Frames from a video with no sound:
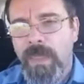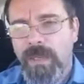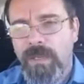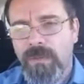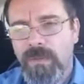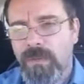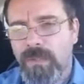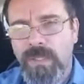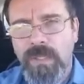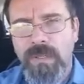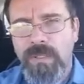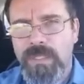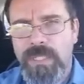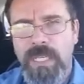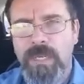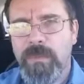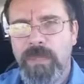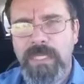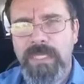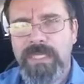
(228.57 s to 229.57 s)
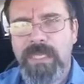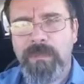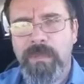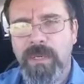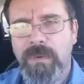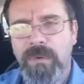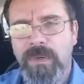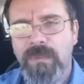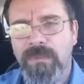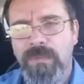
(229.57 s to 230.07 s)
I don't encourage anybody to take
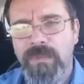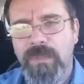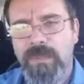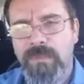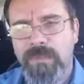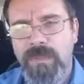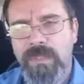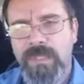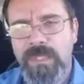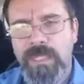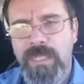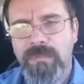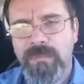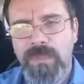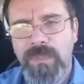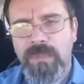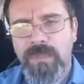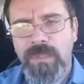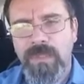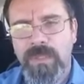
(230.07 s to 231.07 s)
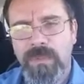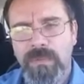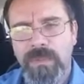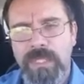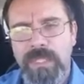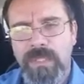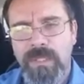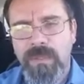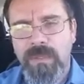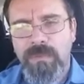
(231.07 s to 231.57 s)
my word for stuff. To go do
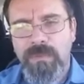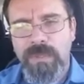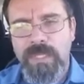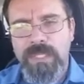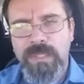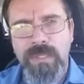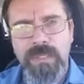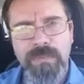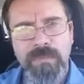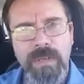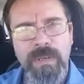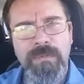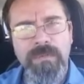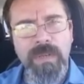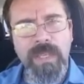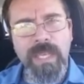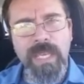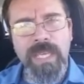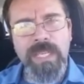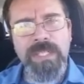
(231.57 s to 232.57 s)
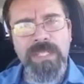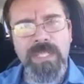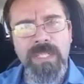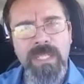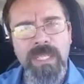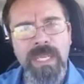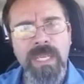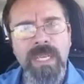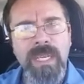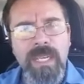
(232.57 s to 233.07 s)
your own research,
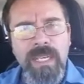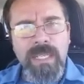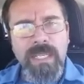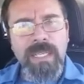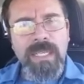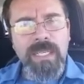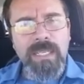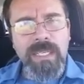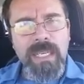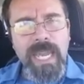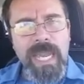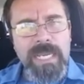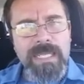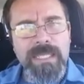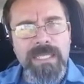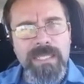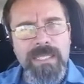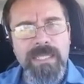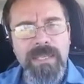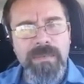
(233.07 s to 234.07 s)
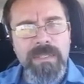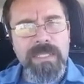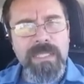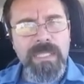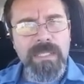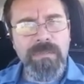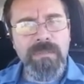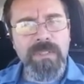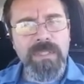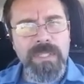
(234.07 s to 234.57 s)
verification, like Acts
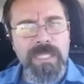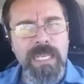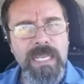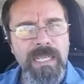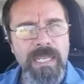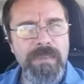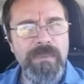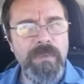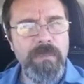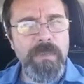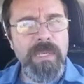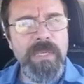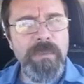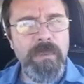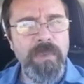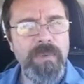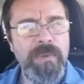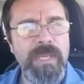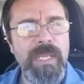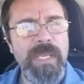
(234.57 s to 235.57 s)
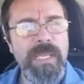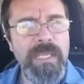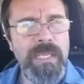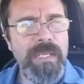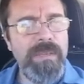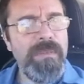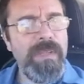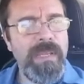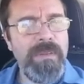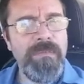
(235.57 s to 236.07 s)
17, verse 10, 11, be a Berean
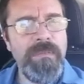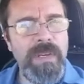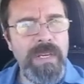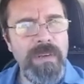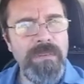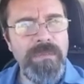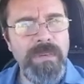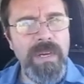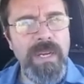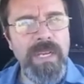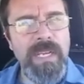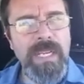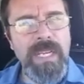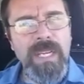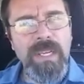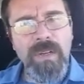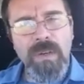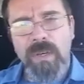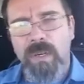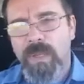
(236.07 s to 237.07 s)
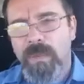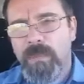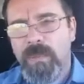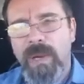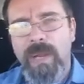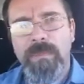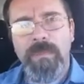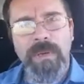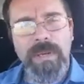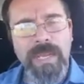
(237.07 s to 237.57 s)
and verify. Go to the
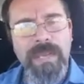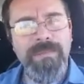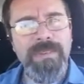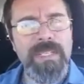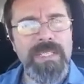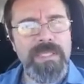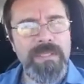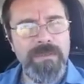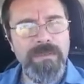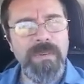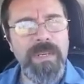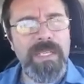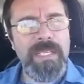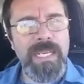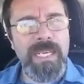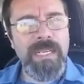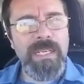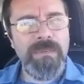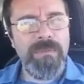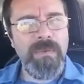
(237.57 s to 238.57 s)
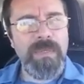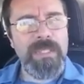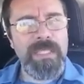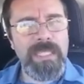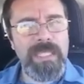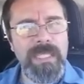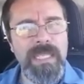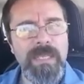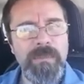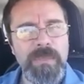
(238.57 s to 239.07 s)
primary evidence to find out if what
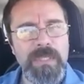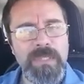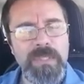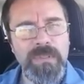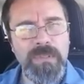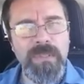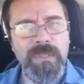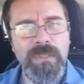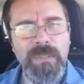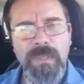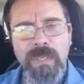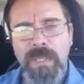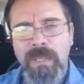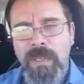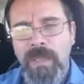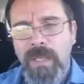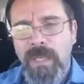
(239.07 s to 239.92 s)
the claim is true.